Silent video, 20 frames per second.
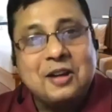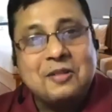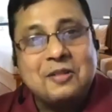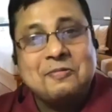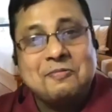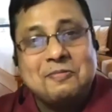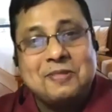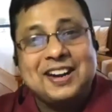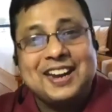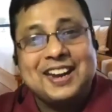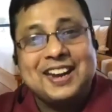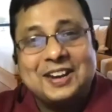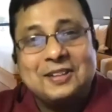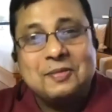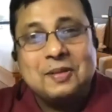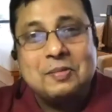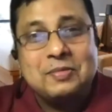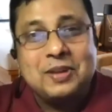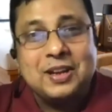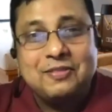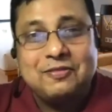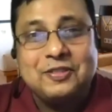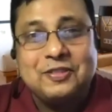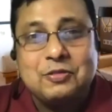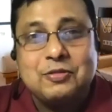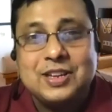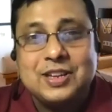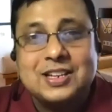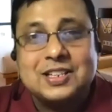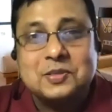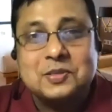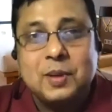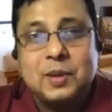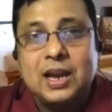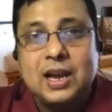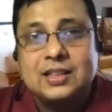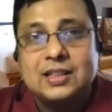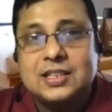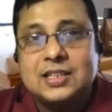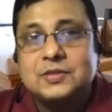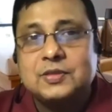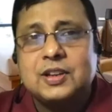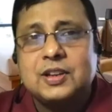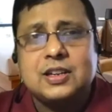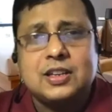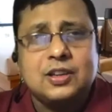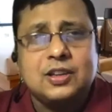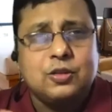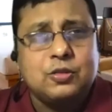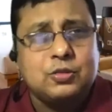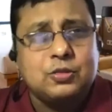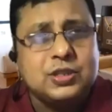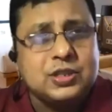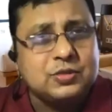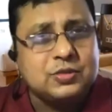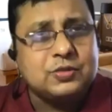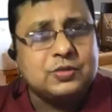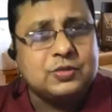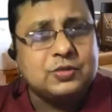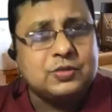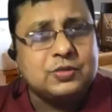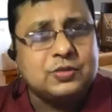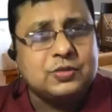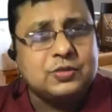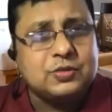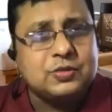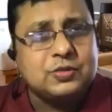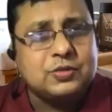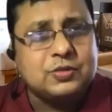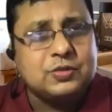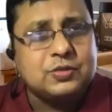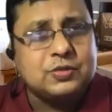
but I remember a few years back, these were huge issues for us.